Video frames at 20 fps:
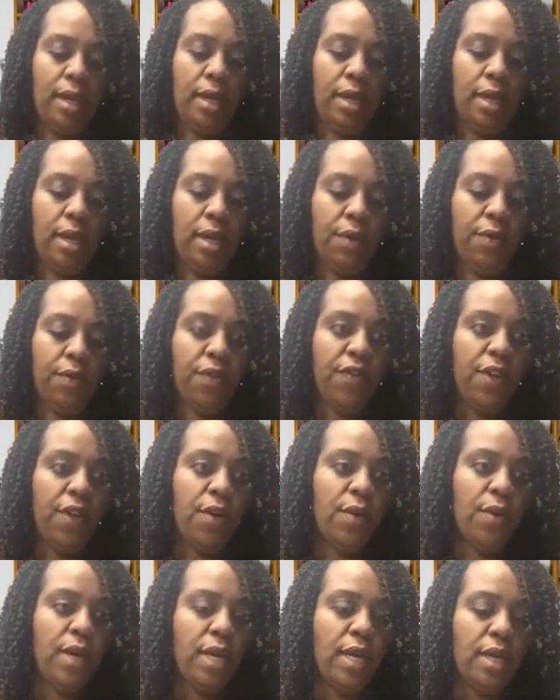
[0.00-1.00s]

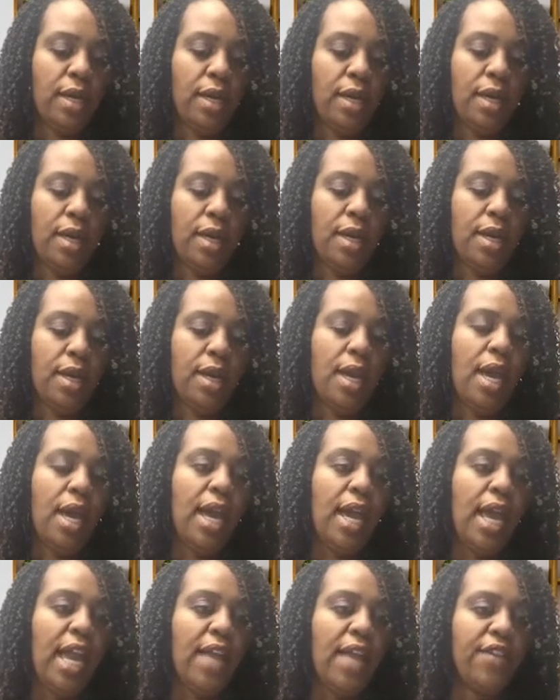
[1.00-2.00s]
reviewing,
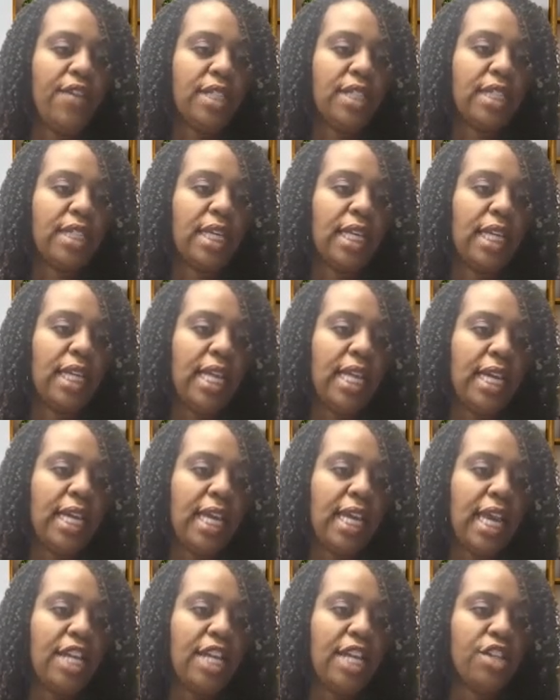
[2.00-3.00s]
and just click
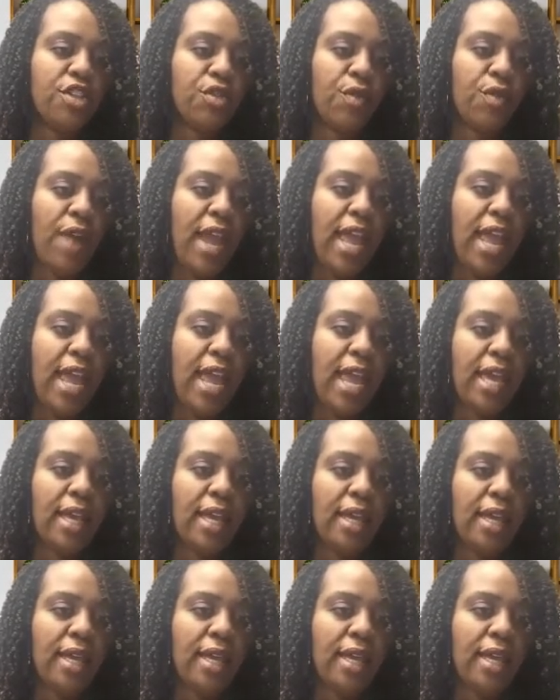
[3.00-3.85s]
and drag.